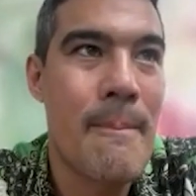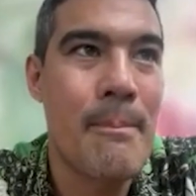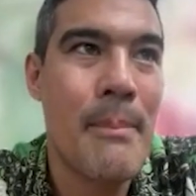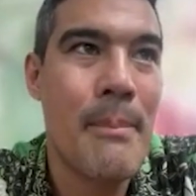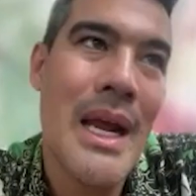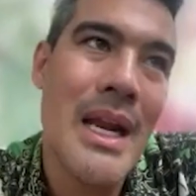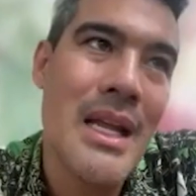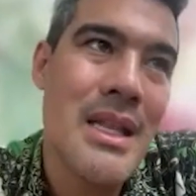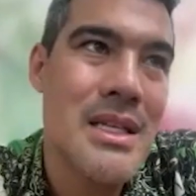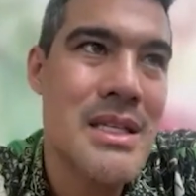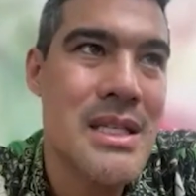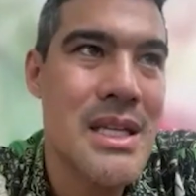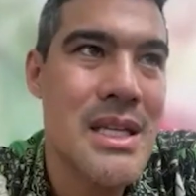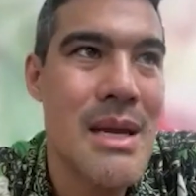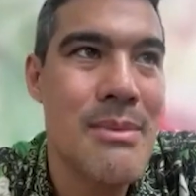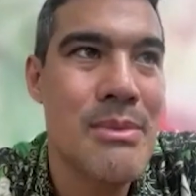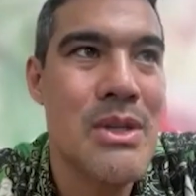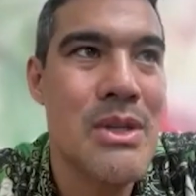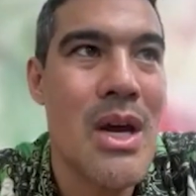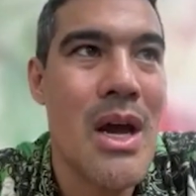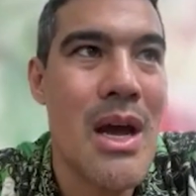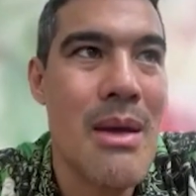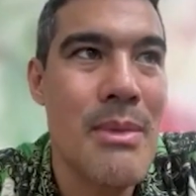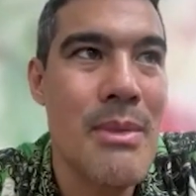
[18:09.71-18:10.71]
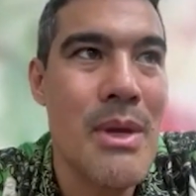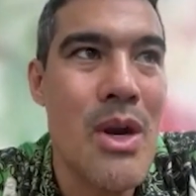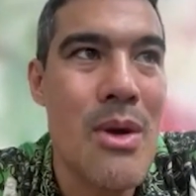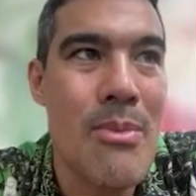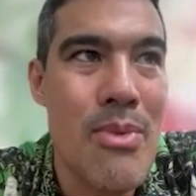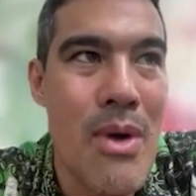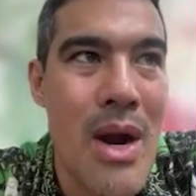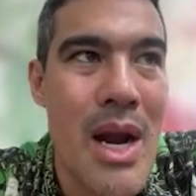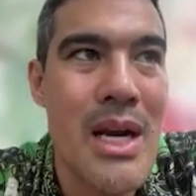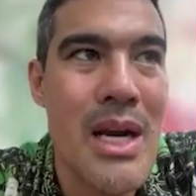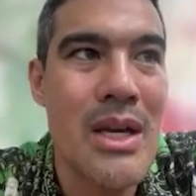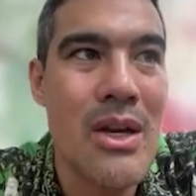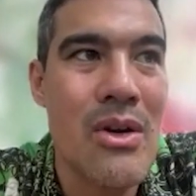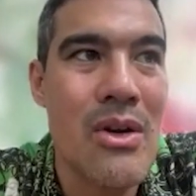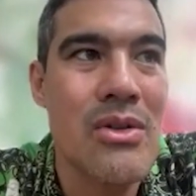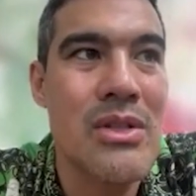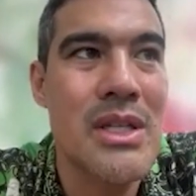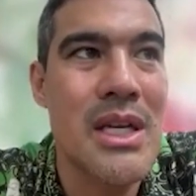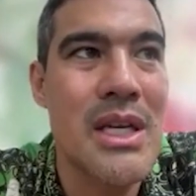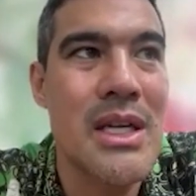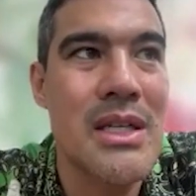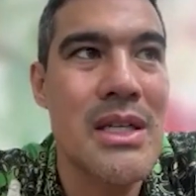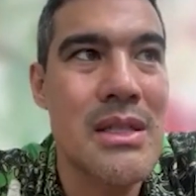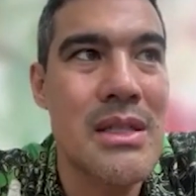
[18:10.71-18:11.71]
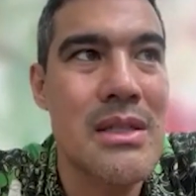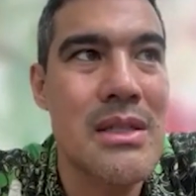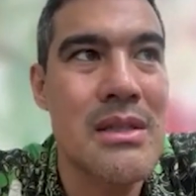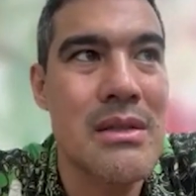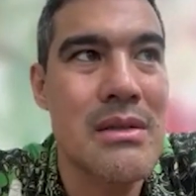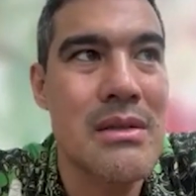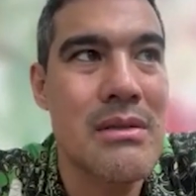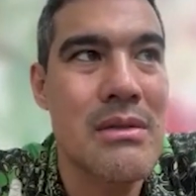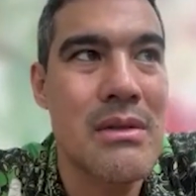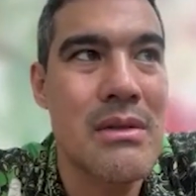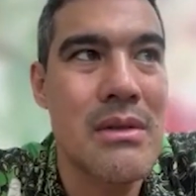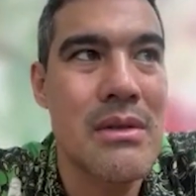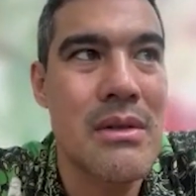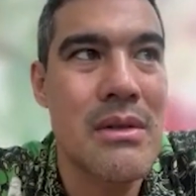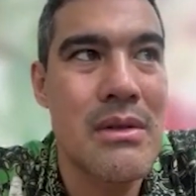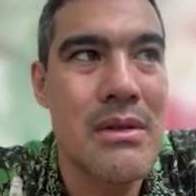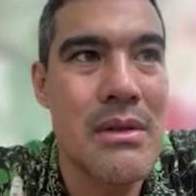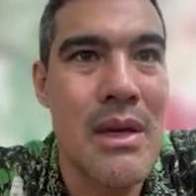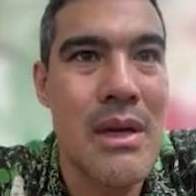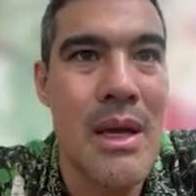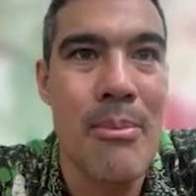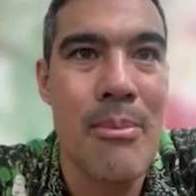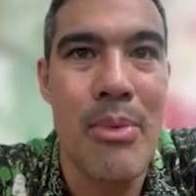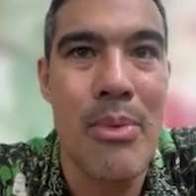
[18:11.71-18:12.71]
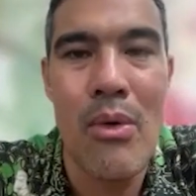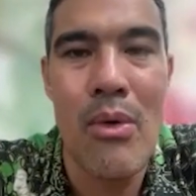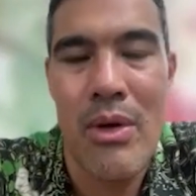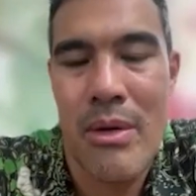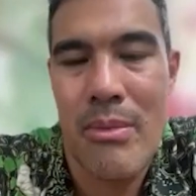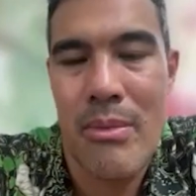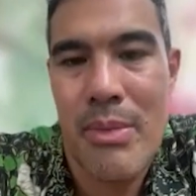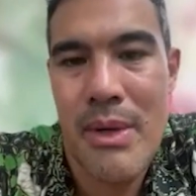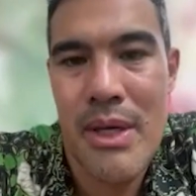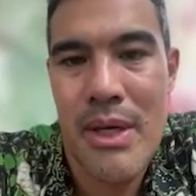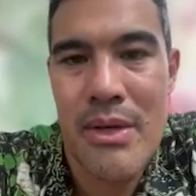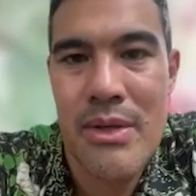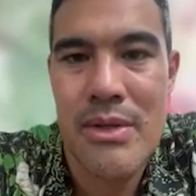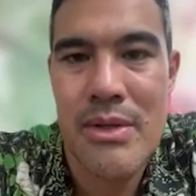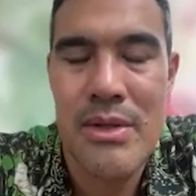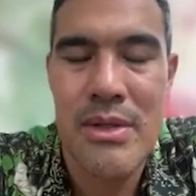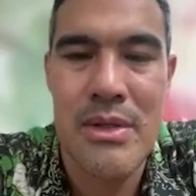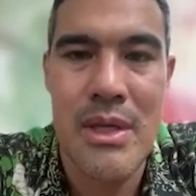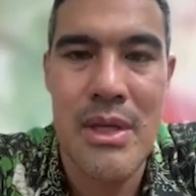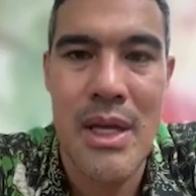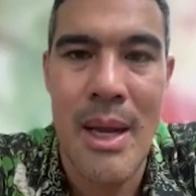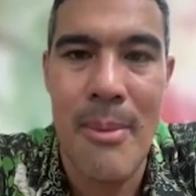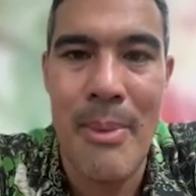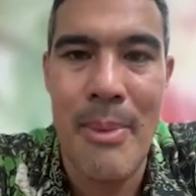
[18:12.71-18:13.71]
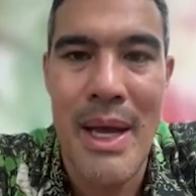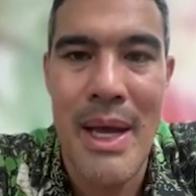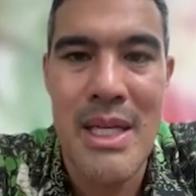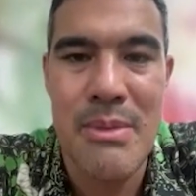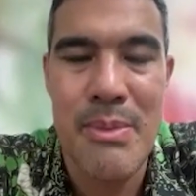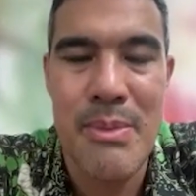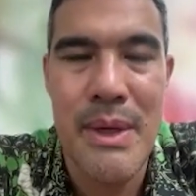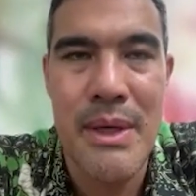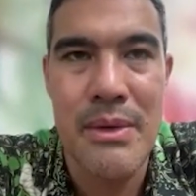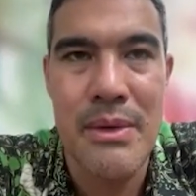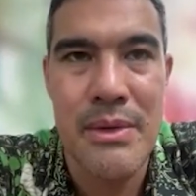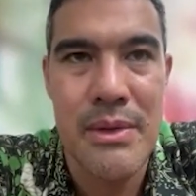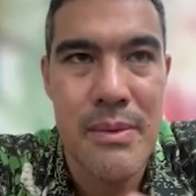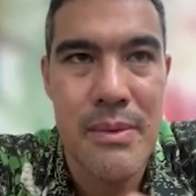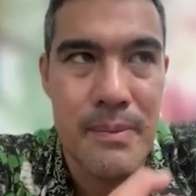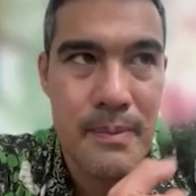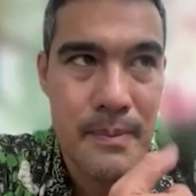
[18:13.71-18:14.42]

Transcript: But at the same time, branded content is important because it pays bills.